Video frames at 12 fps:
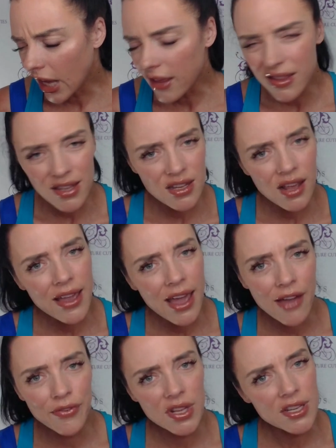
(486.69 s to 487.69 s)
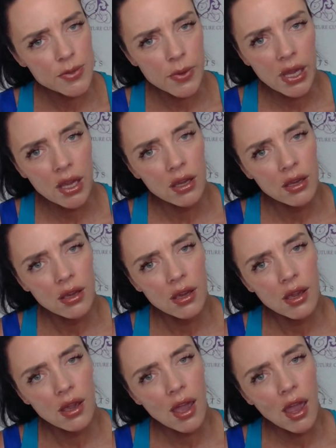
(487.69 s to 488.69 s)
think that's all I got for this week.
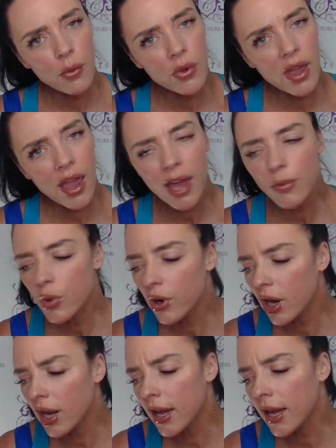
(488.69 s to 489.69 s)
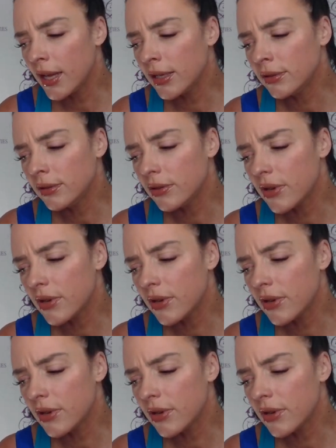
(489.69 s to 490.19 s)
I will add more on